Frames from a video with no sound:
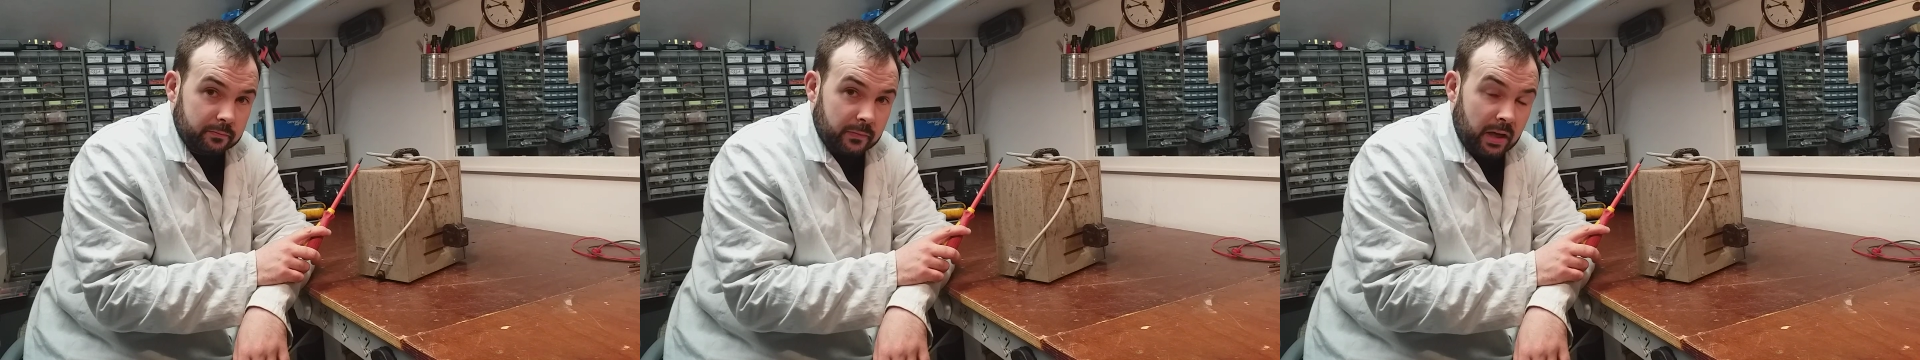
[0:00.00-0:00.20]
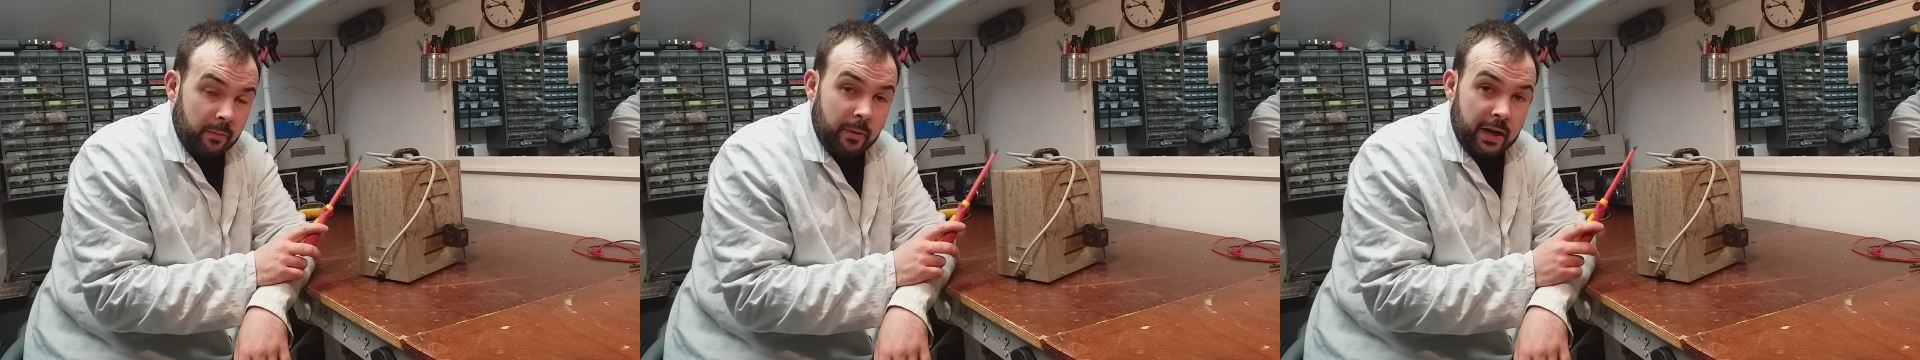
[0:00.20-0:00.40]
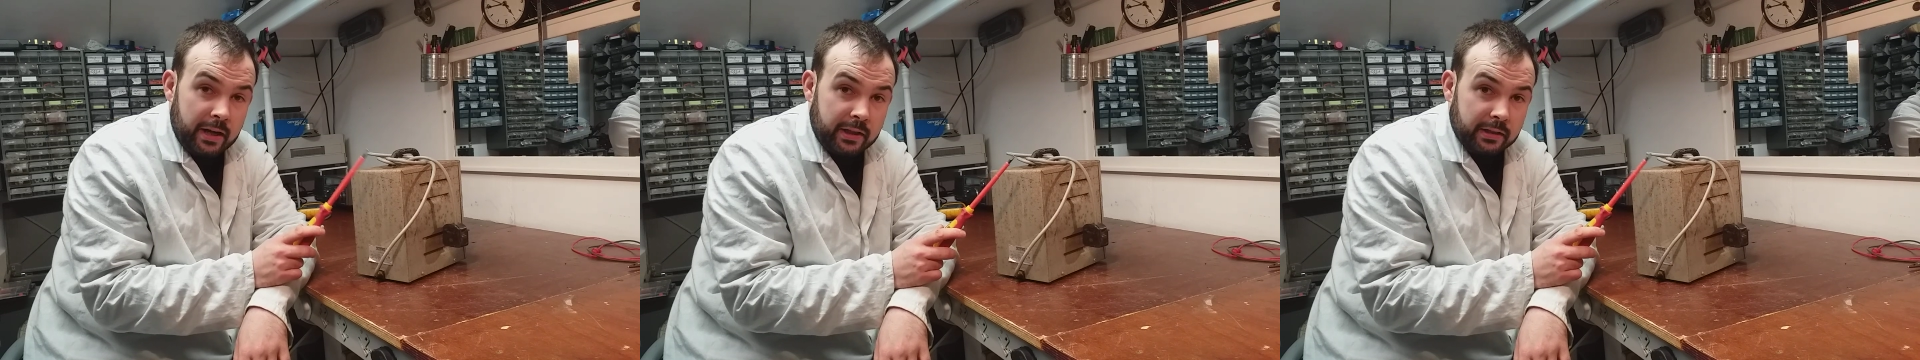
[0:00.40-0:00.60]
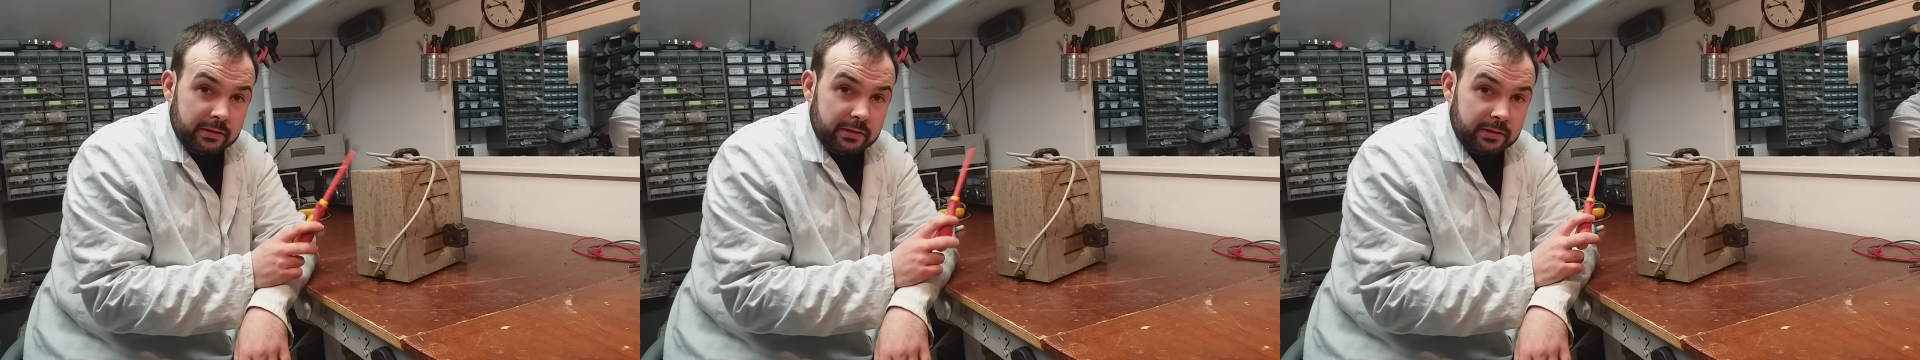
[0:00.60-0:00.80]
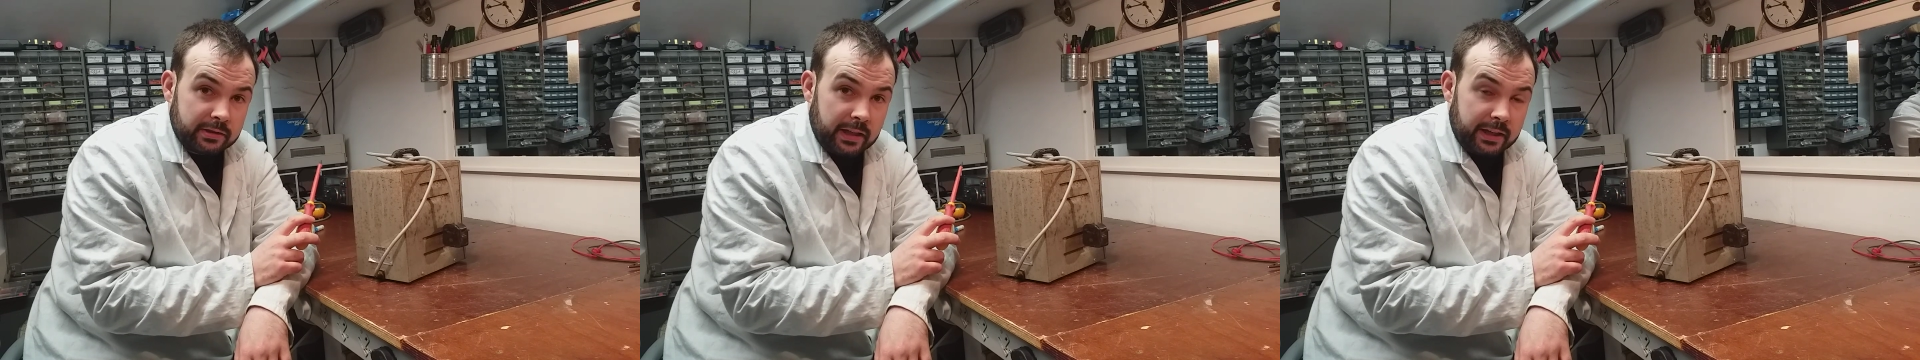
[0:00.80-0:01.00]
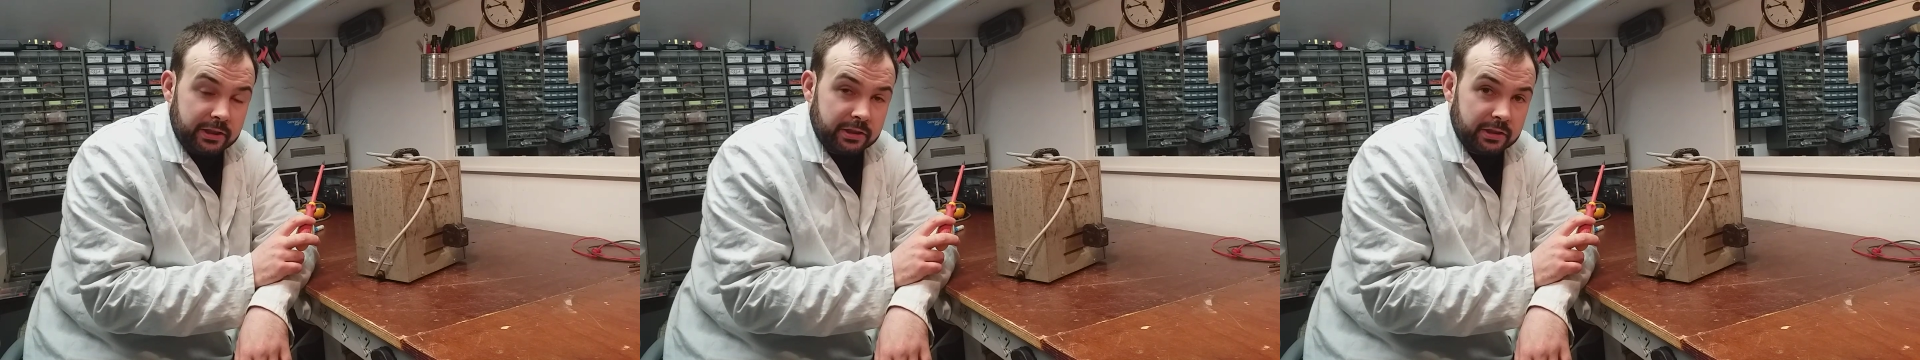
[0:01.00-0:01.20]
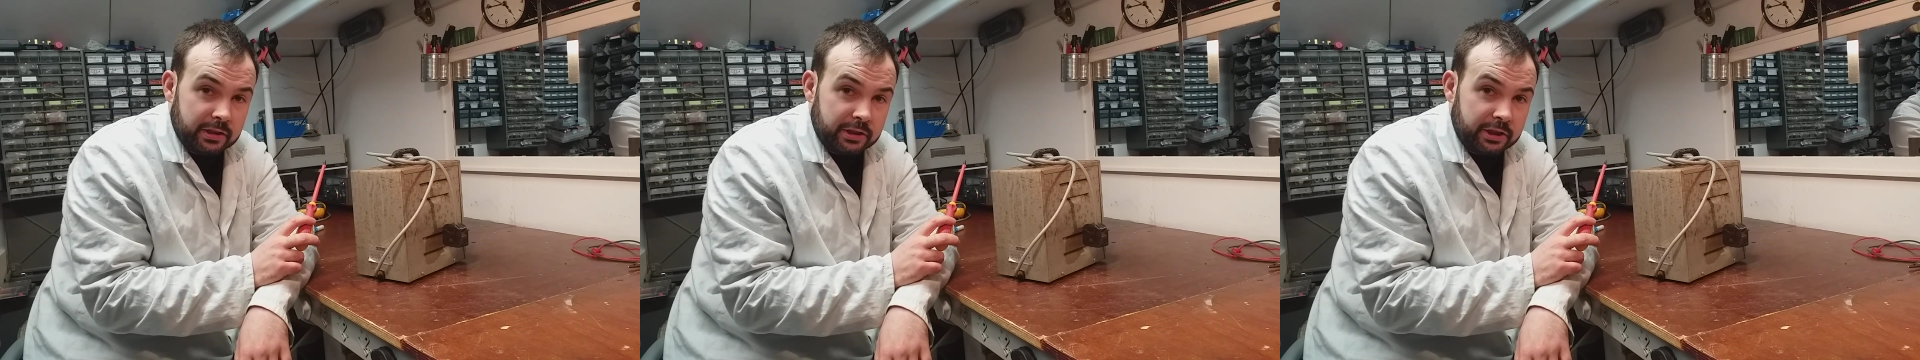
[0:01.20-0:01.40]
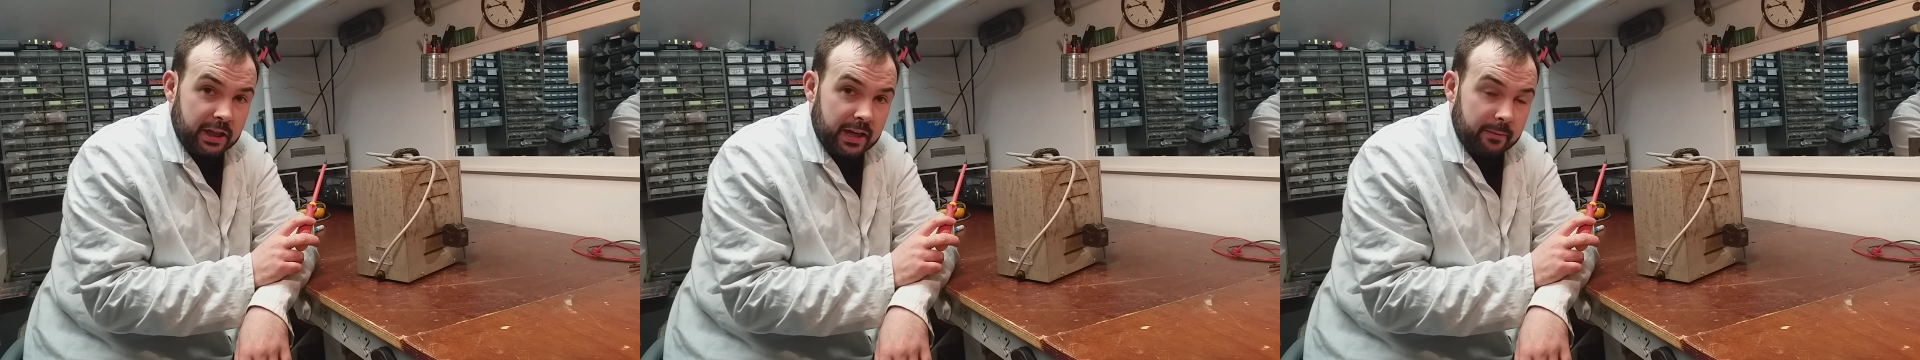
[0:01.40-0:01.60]
Americans stationed
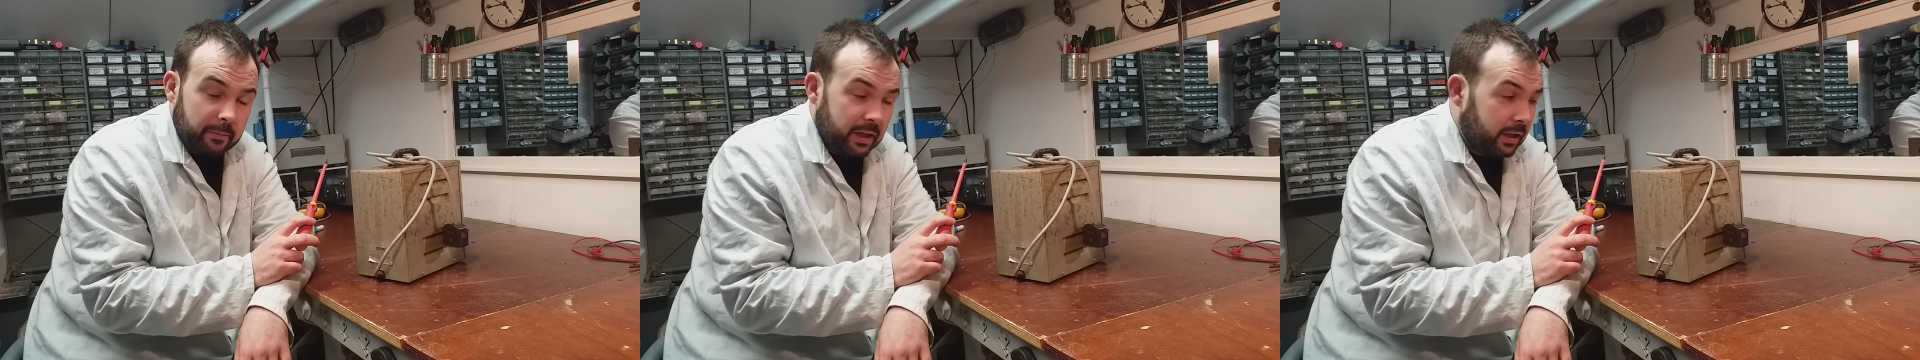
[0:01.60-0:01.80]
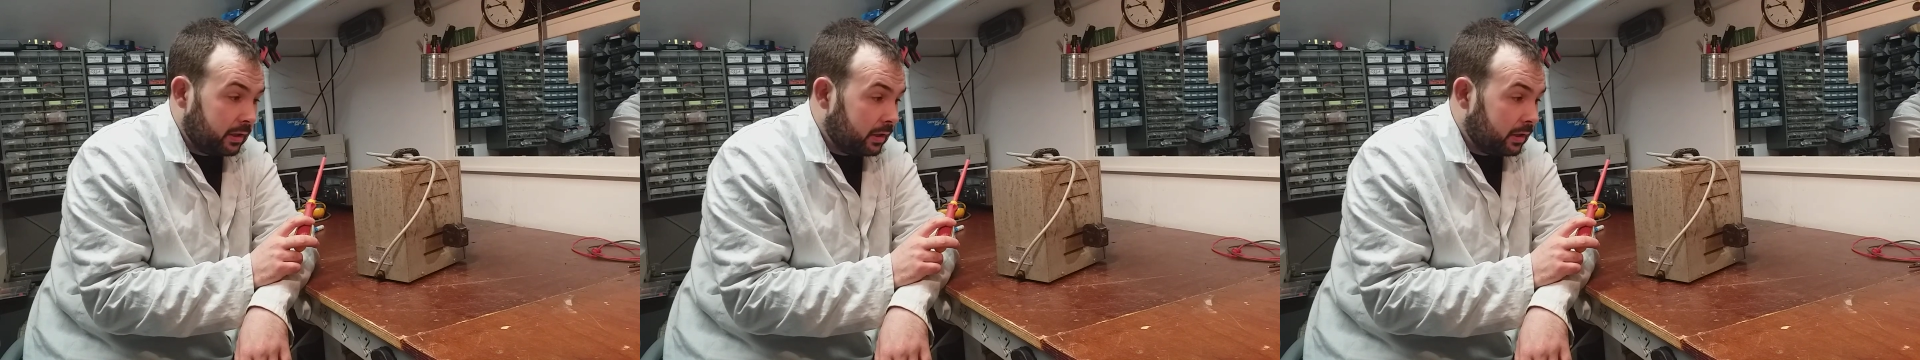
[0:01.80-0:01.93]
in Germany